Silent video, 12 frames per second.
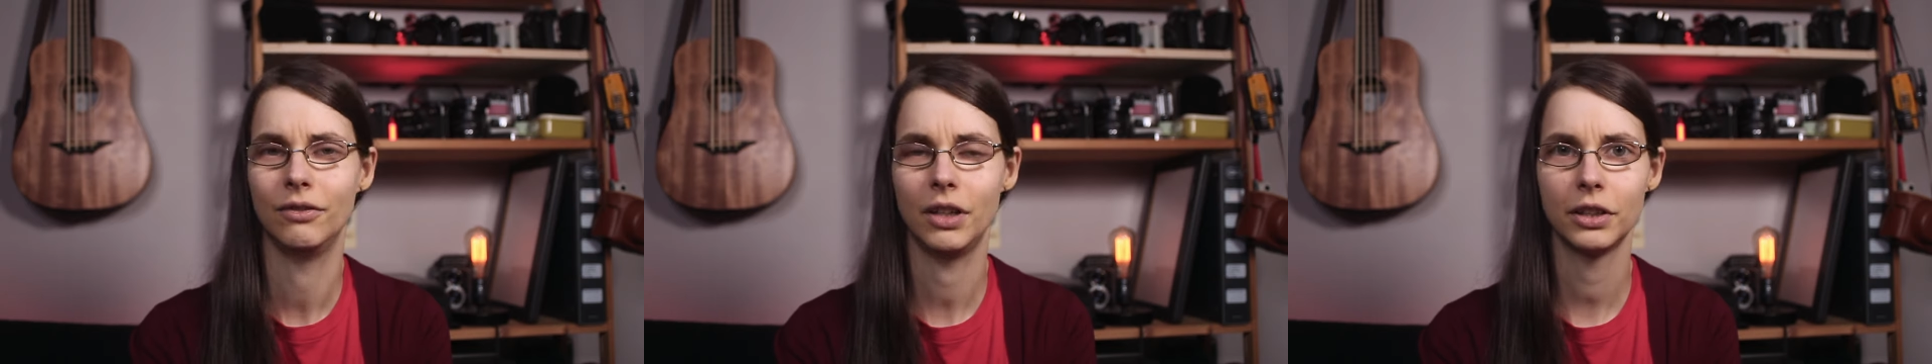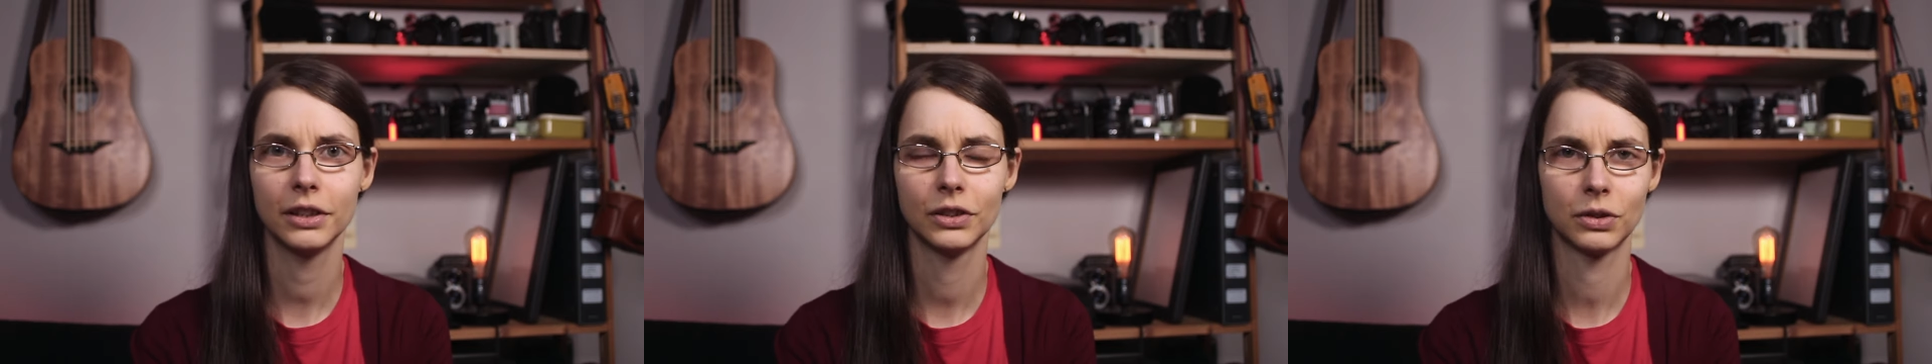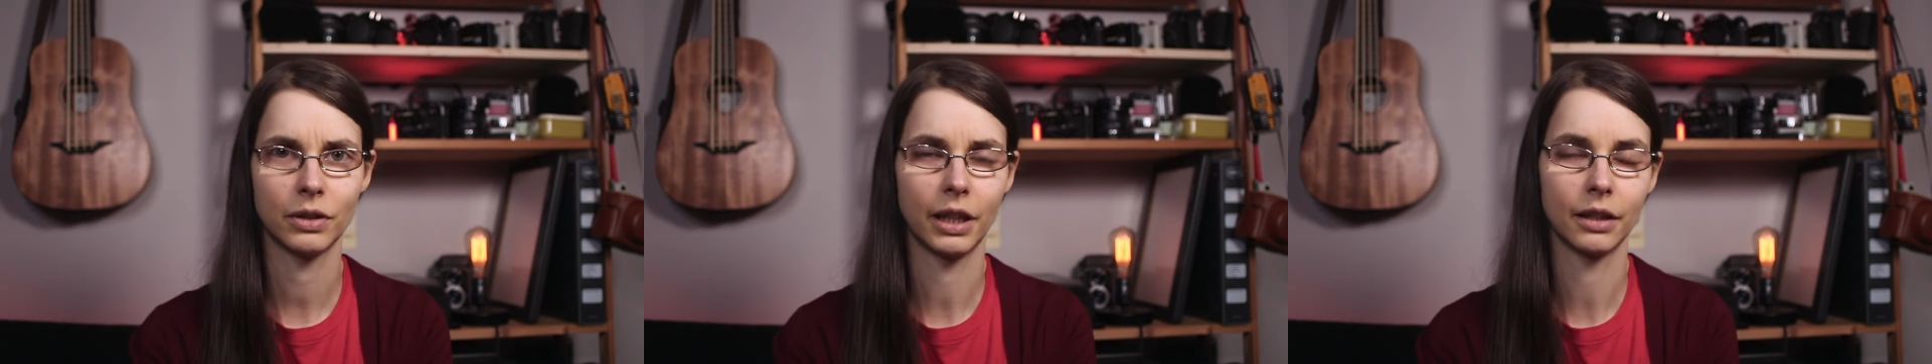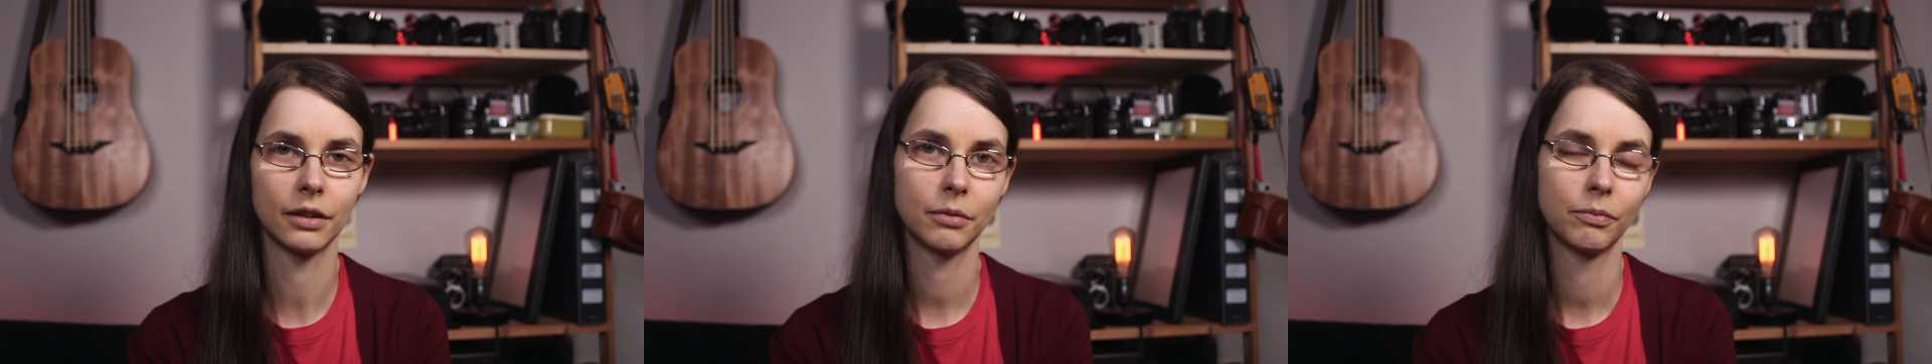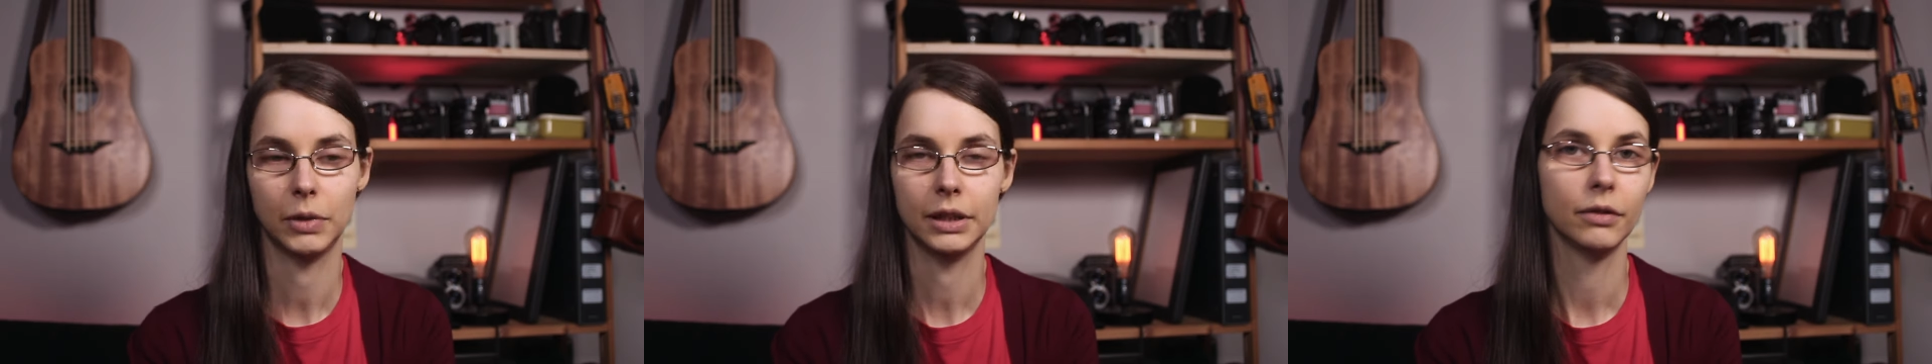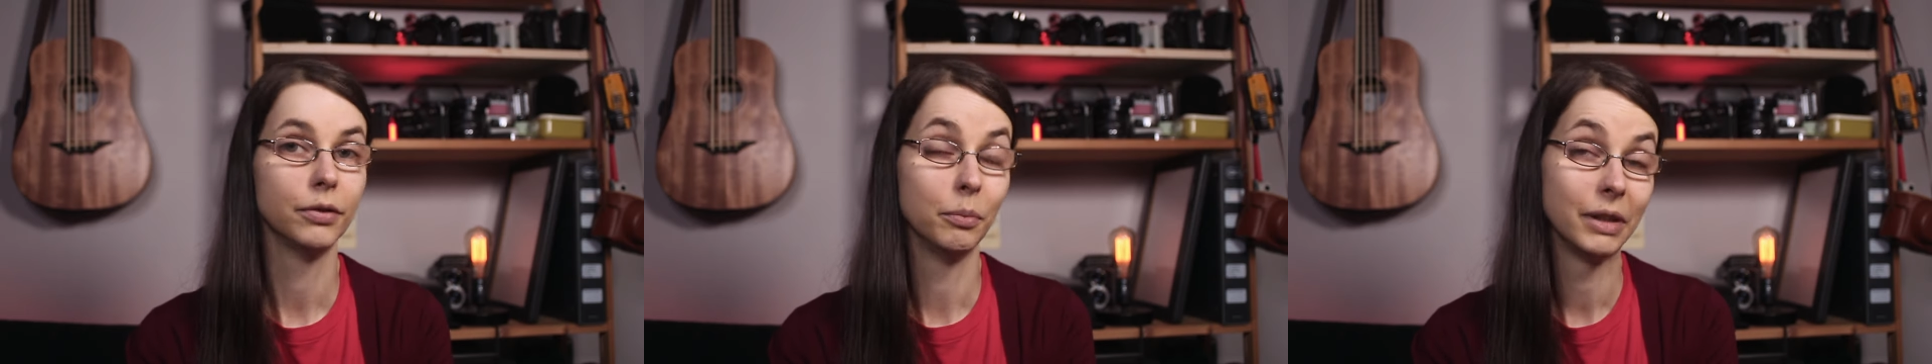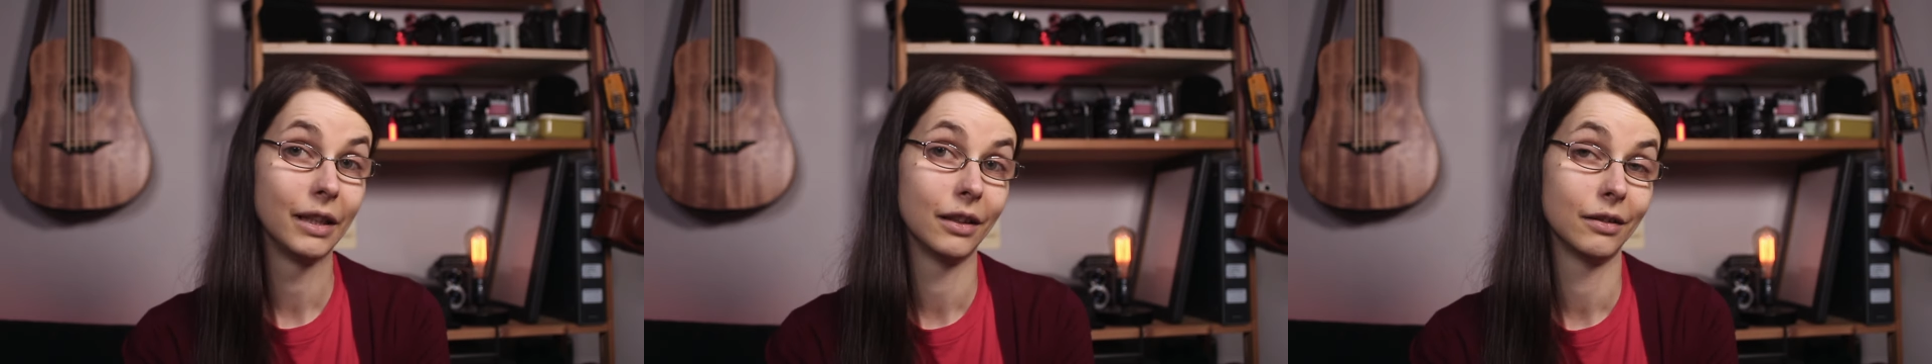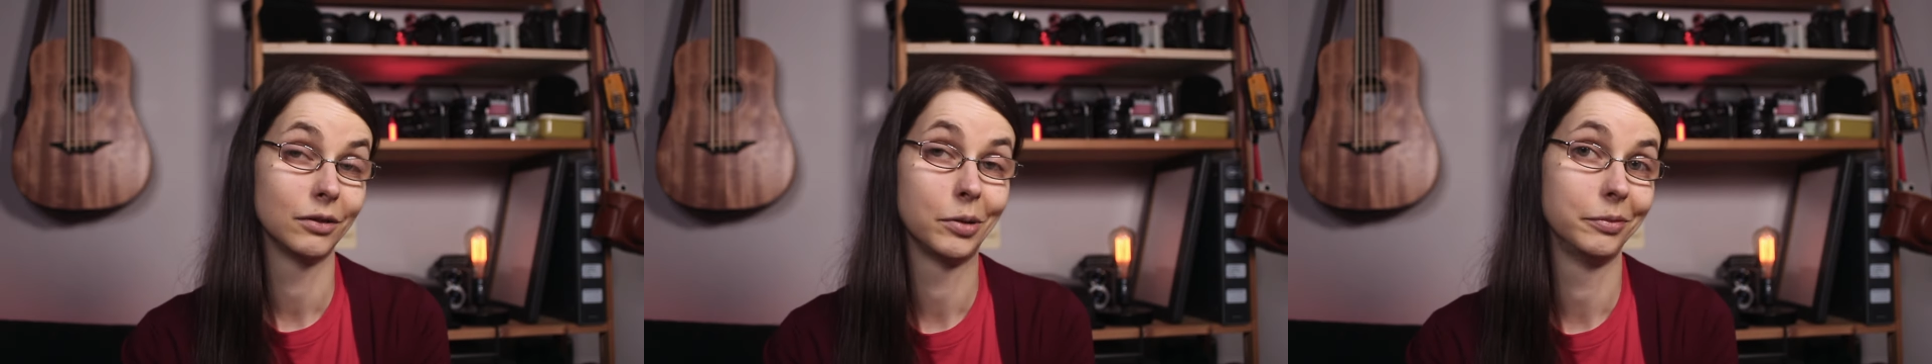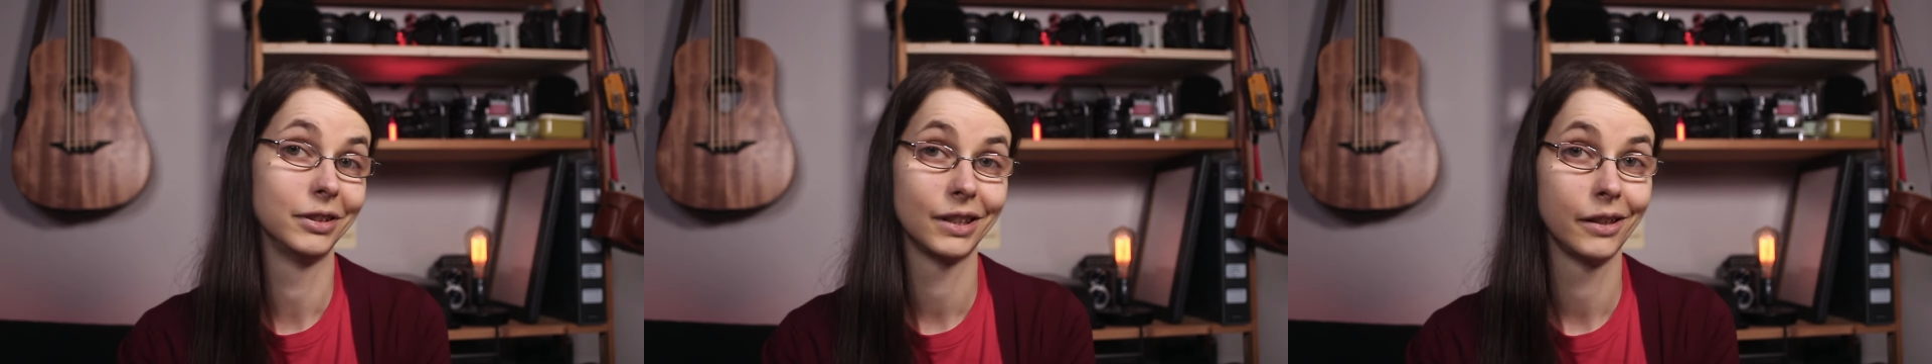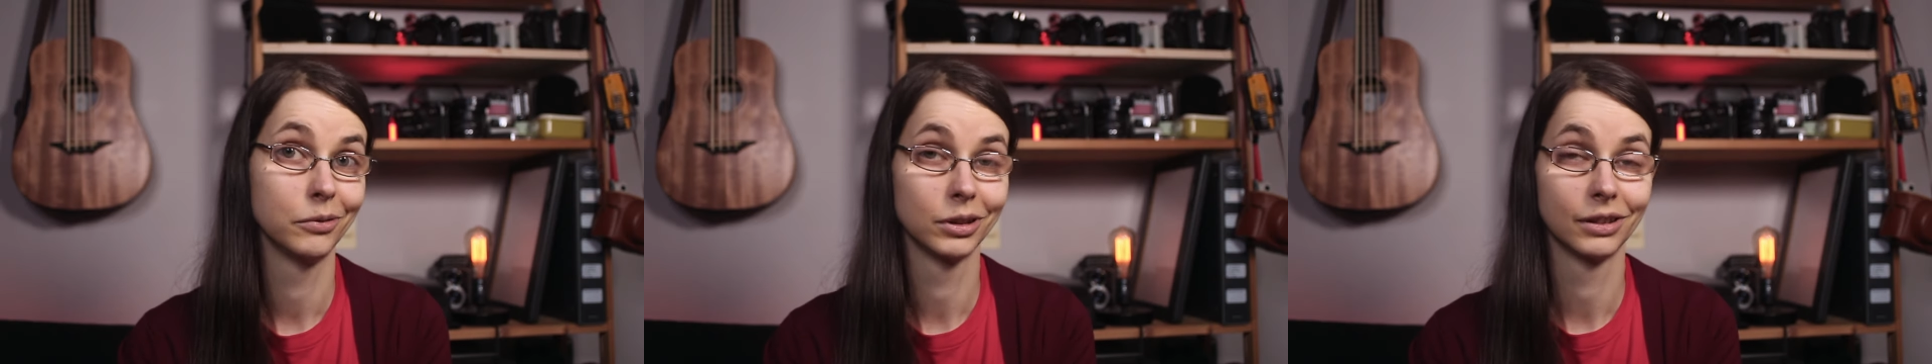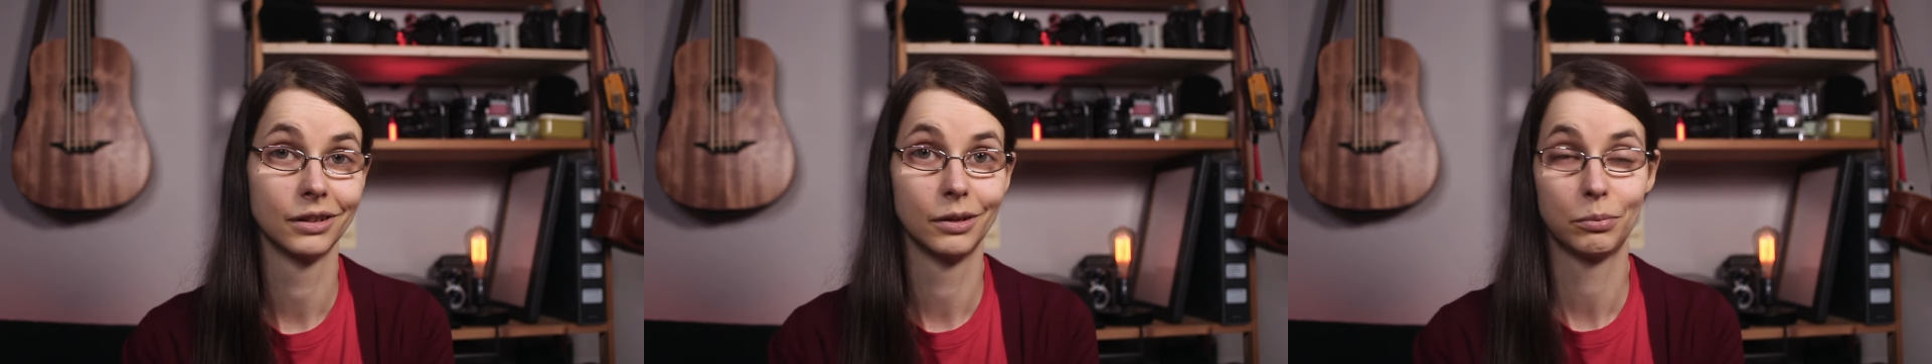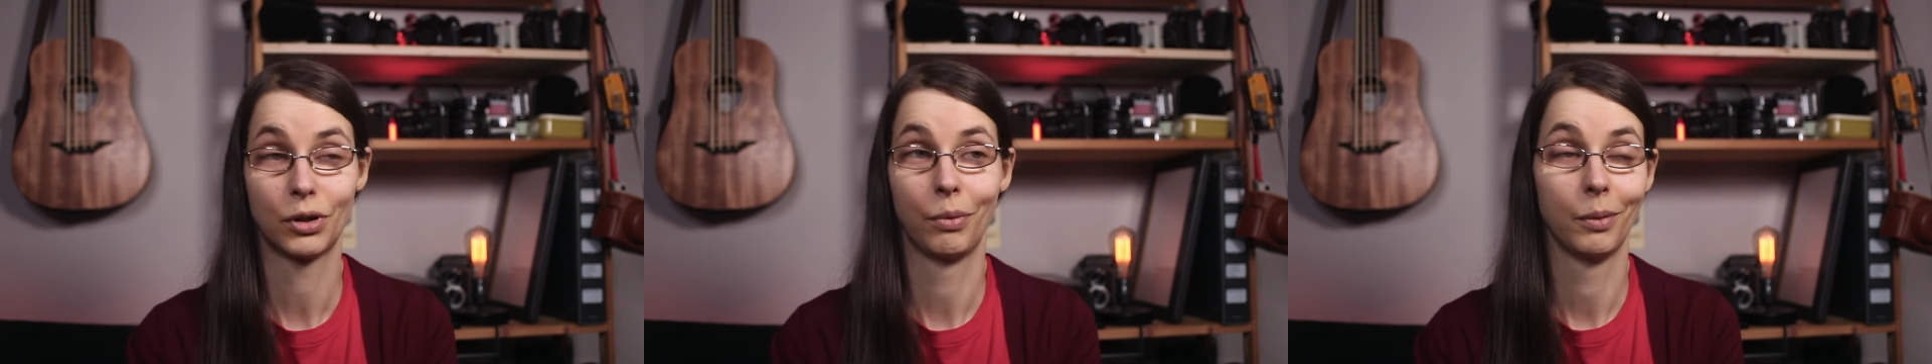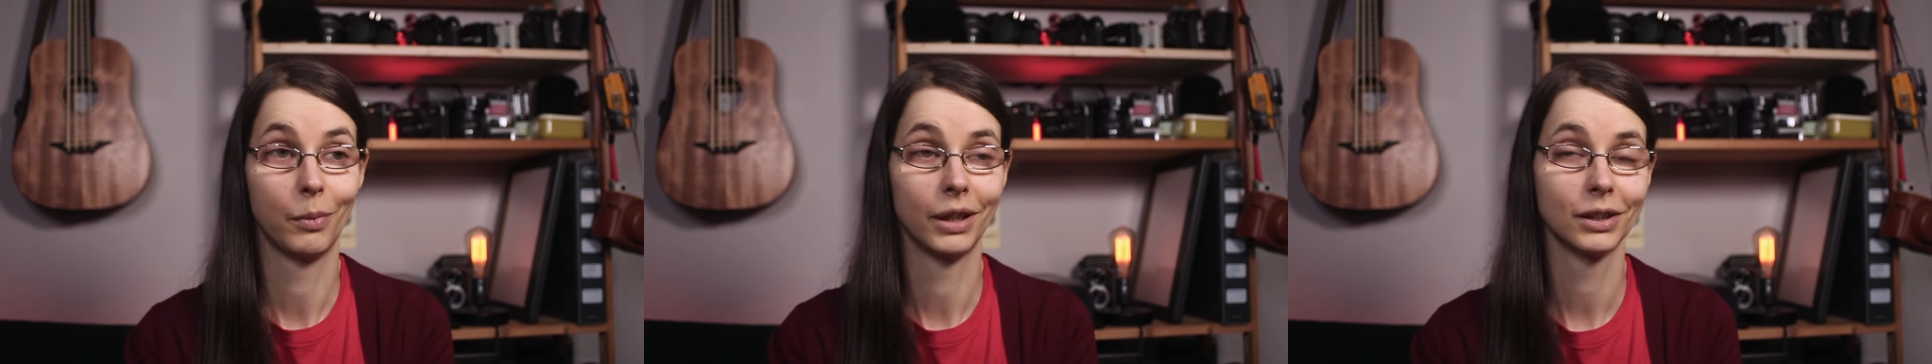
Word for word: Very strange, but for me it obviously wasn't a problem.